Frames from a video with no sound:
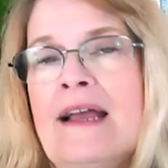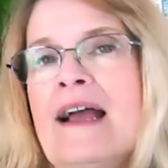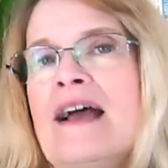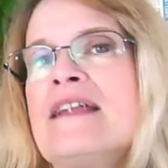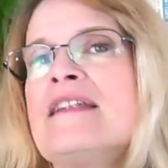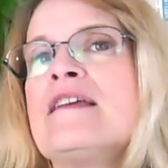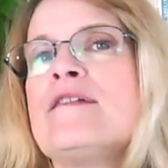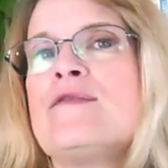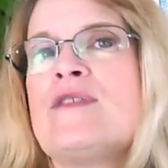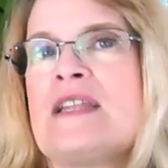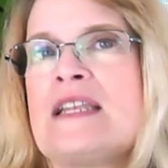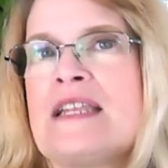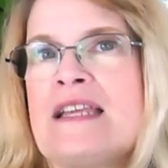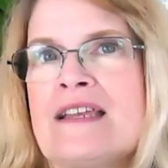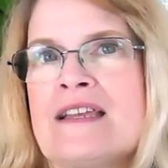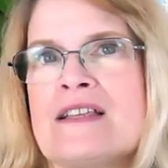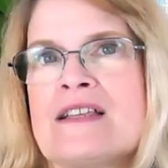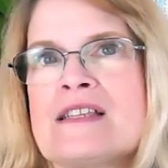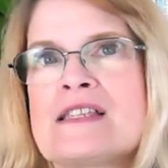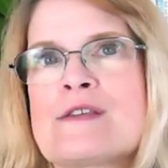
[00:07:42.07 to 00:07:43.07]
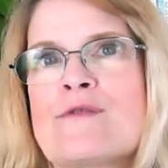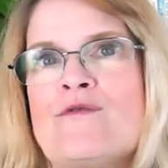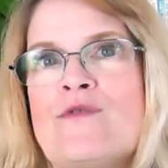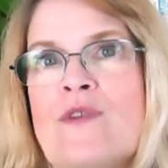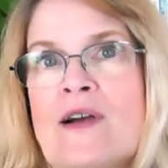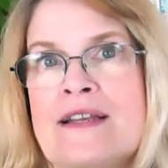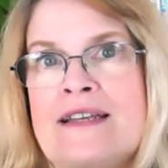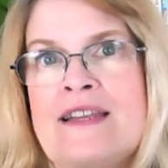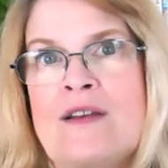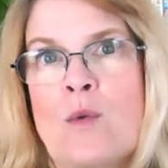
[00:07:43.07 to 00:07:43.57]
and if it is,
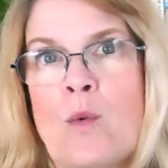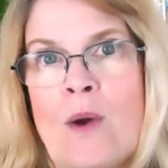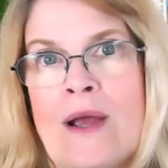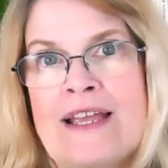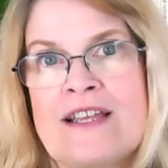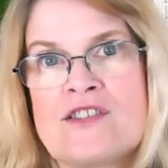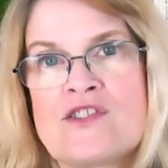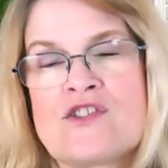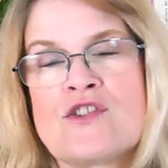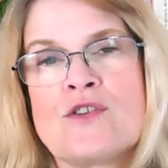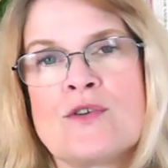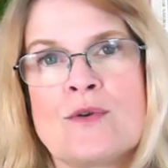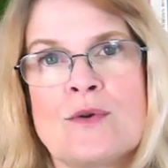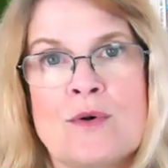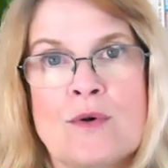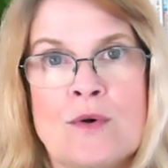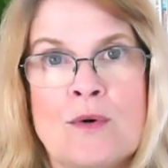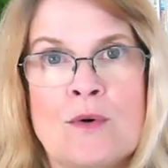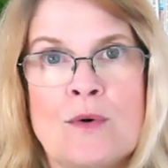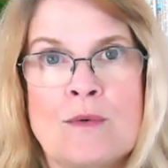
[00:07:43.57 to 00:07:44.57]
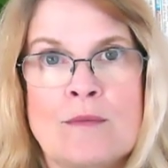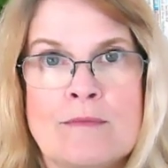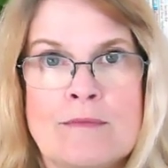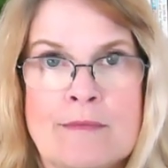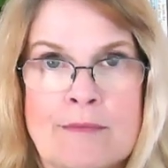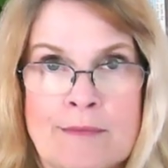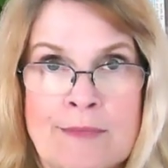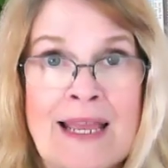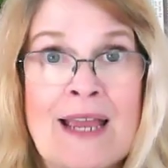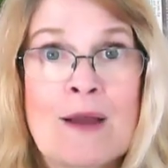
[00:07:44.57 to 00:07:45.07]
finding ways to
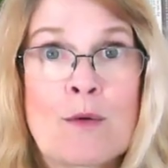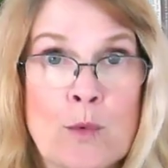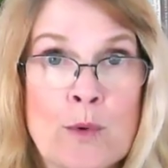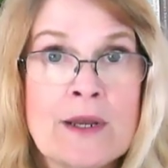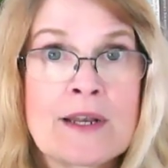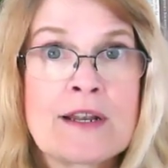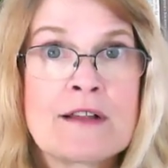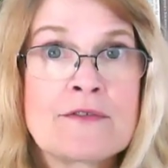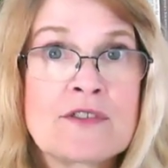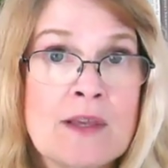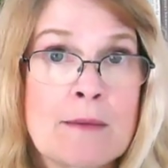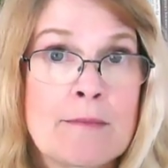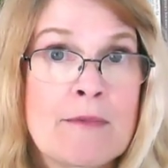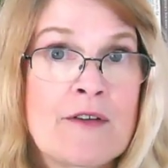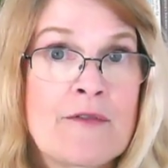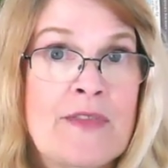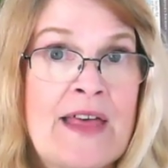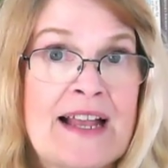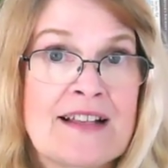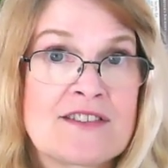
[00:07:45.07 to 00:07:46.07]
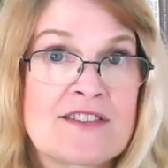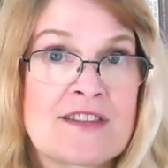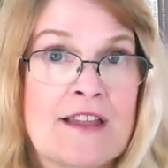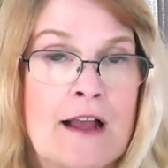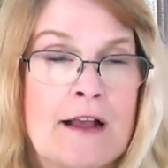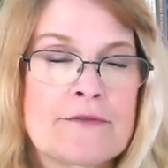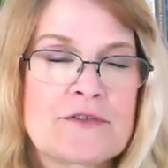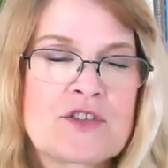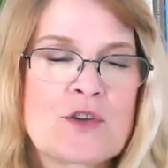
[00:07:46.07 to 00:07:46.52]
get rid of some of that stuff.